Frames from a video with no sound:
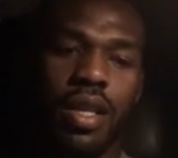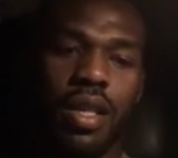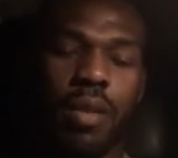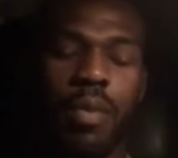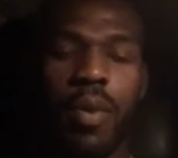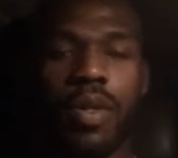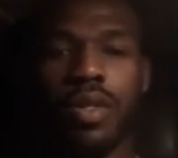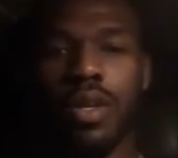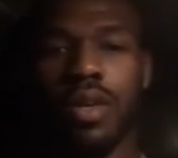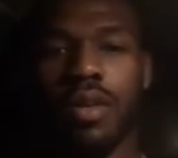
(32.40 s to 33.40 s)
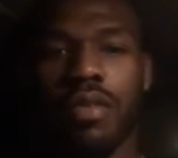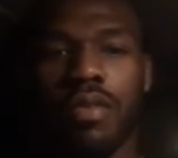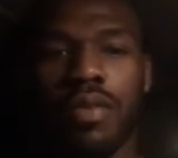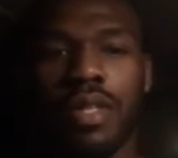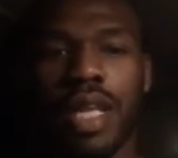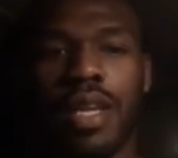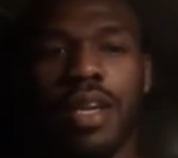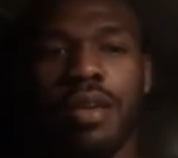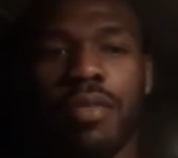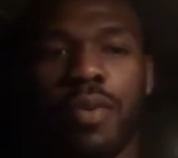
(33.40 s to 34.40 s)
the importance of
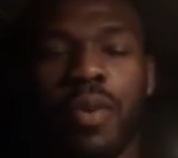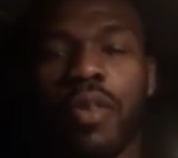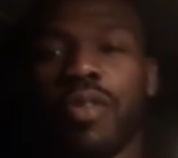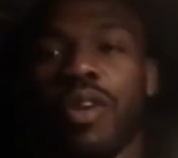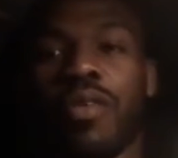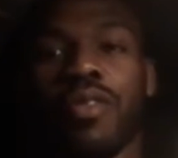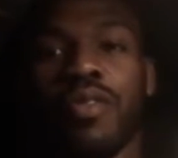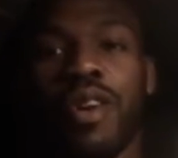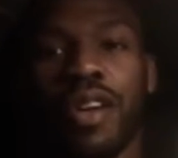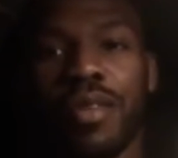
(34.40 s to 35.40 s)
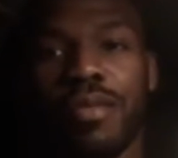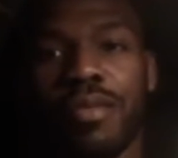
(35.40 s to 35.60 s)
standing up for what you thought was right.